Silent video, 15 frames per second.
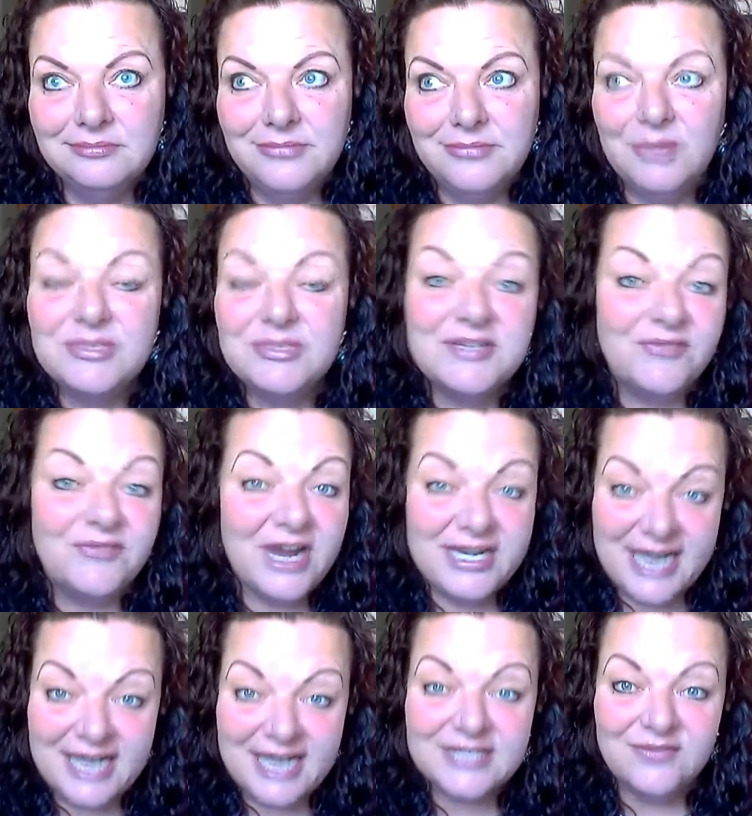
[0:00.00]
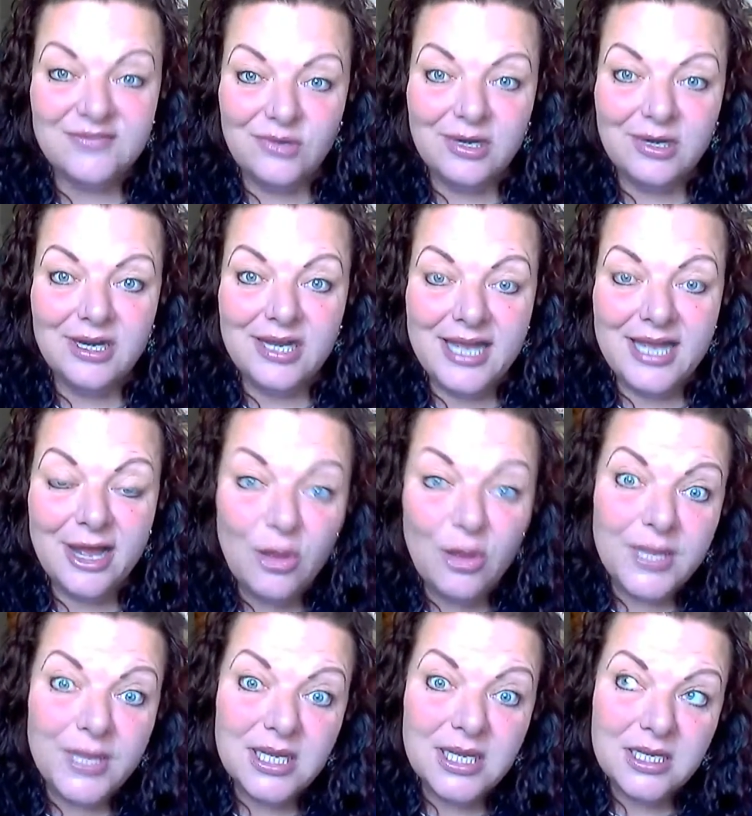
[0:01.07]
but was afraid to ask for
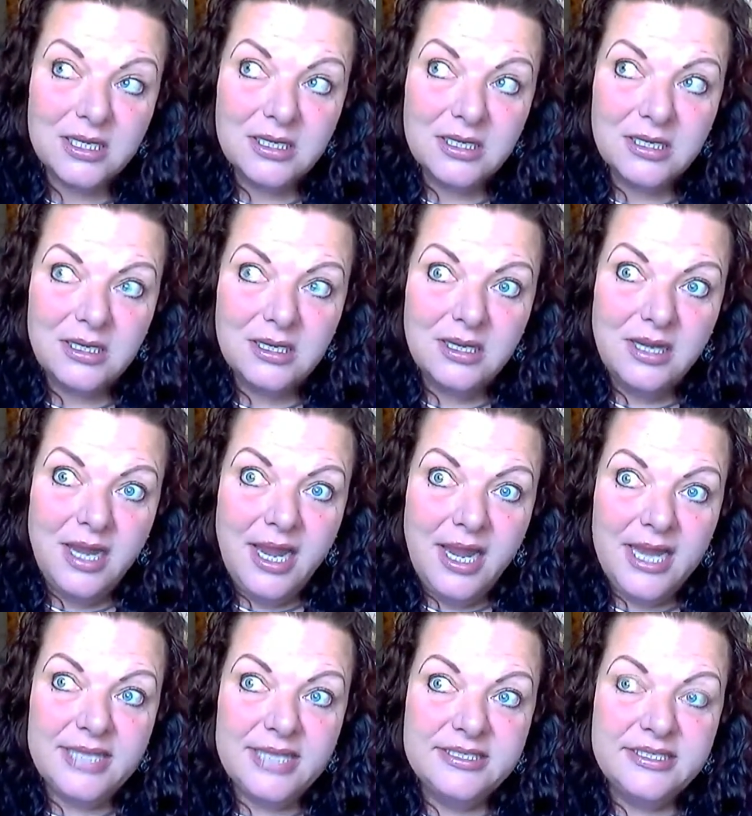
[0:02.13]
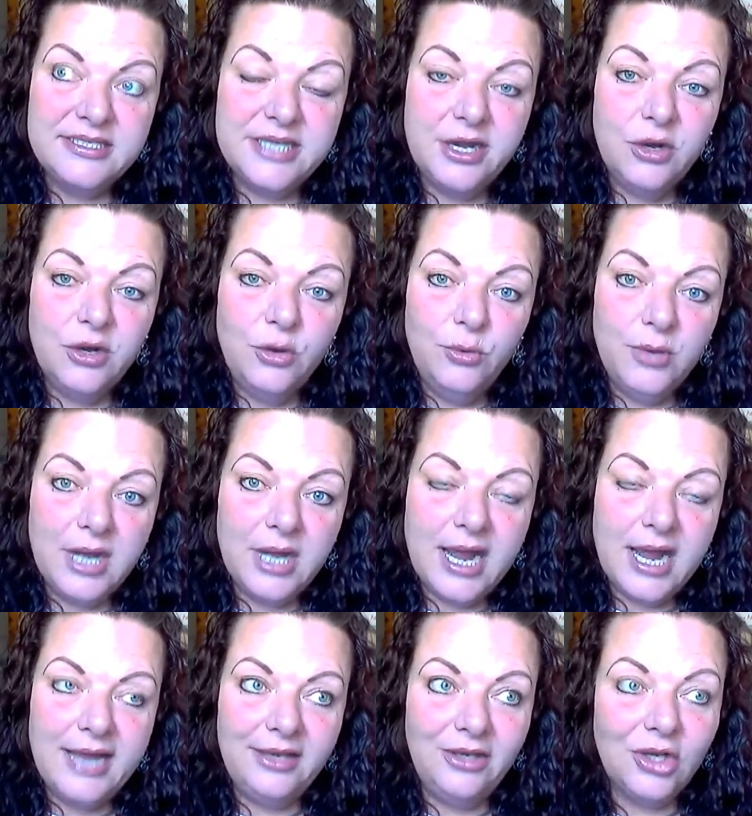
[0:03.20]
help. And so
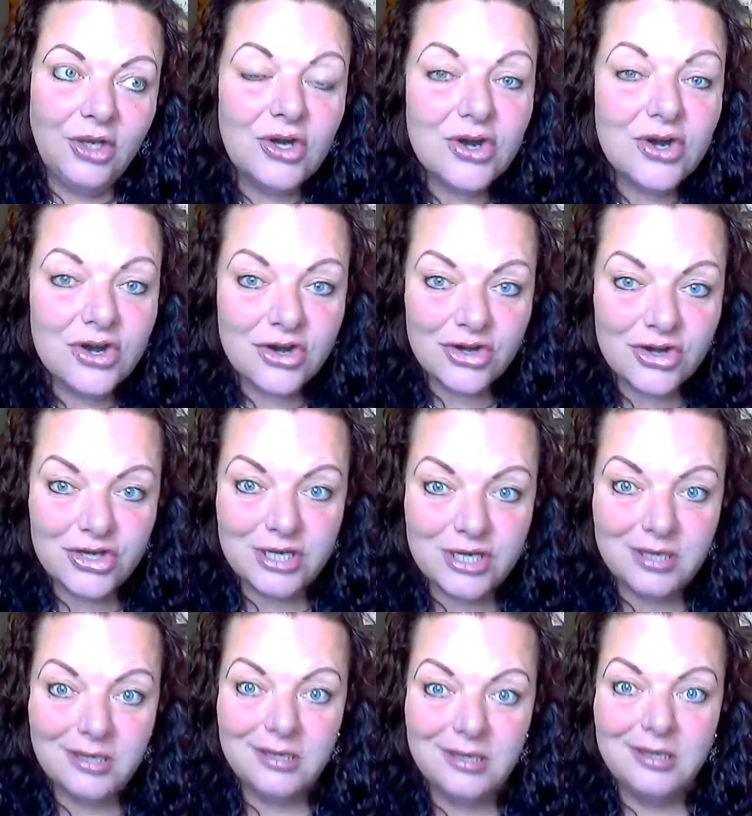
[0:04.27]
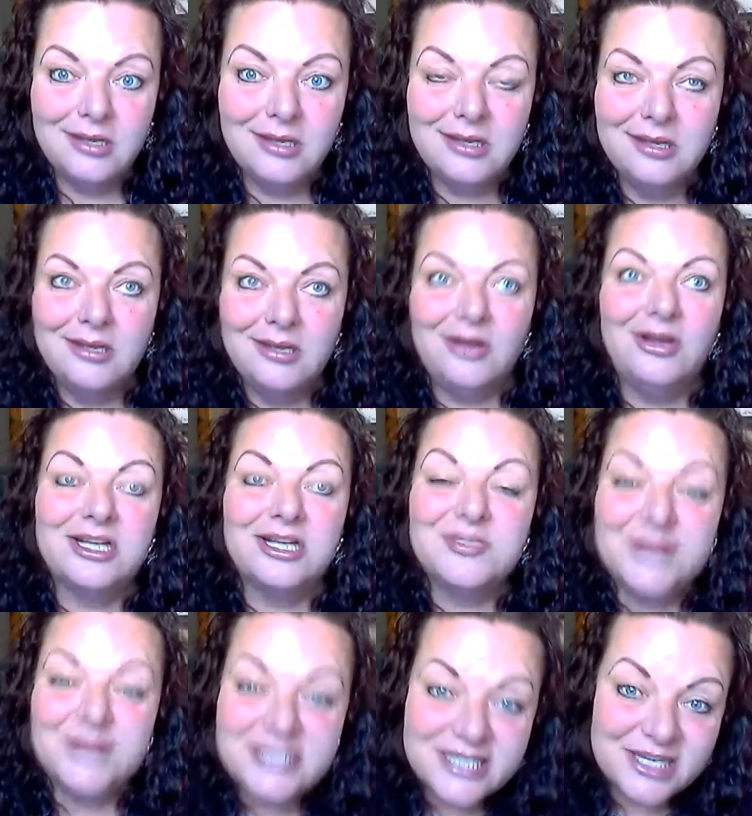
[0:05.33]
I learned,
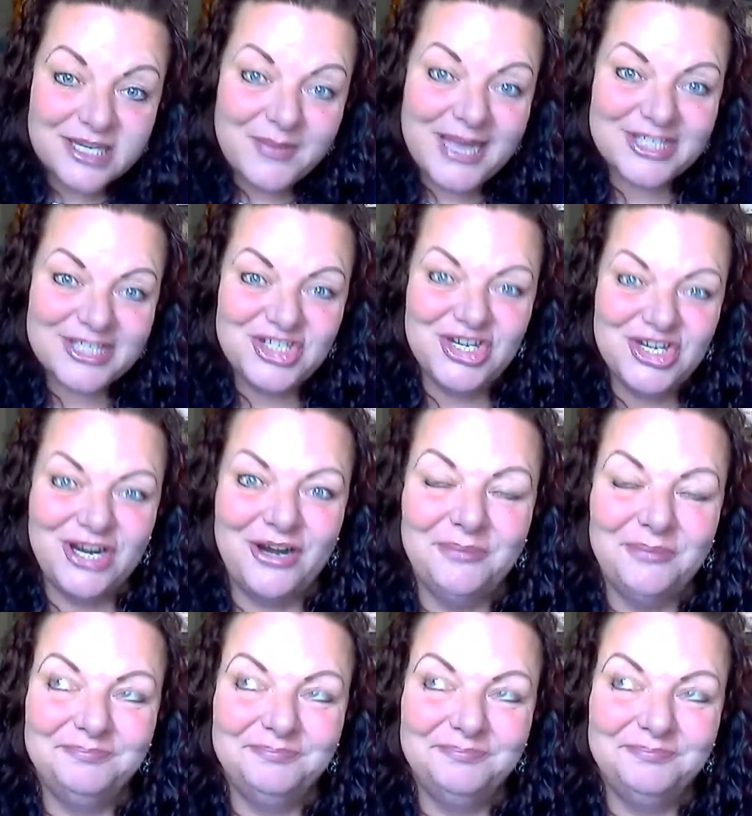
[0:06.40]
especially in the past year,